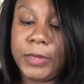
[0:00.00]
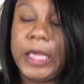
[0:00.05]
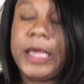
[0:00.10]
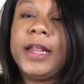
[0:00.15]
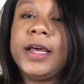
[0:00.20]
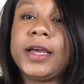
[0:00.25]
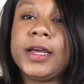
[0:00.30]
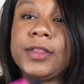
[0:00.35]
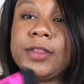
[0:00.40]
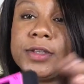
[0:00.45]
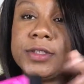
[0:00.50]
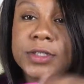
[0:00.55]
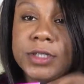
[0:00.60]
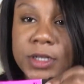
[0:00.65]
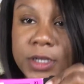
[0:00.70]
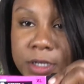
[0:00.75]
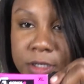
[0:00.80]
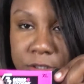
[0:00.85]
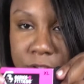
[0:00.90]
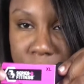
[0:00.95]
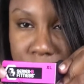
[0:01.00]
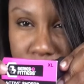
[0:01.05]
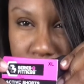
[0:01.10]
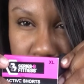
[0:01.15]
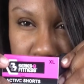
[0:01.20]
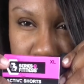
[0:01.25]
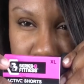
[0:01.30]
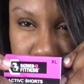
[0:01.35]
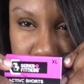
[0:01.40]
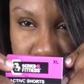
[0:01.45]
And I got these in an extra
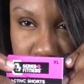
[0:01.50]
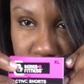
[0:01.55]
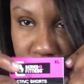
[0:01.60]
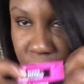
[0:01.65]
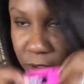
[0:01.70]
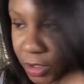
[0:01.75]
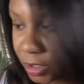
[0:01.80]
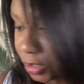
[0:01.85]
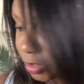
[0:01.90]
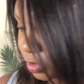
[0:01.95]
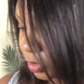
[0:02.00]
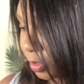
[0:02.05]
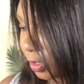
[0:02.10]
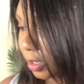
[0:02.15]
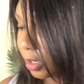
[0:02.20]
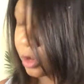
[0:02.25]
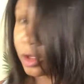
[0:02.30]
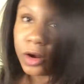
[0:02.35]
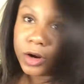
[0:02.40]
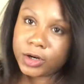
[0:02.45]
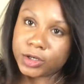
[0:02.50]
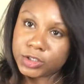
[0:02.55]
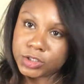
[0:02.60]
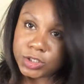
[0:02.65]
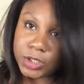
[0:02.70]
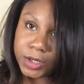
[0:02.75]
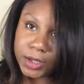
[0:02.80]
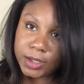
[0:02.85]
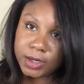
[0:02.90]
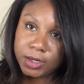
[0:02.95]
large. So I got a
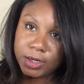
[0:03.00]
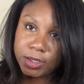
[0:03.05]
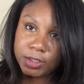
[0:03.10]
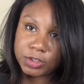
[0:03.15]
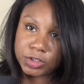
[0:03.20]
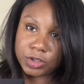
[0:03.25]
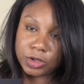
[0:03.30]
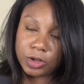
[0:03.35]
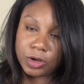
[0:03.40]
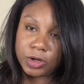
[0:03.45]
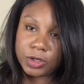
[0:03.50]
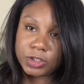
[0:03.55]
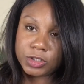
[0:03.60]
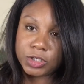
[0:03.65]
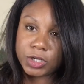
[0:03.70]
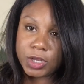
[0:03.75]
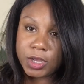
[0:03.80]
large and an extra large.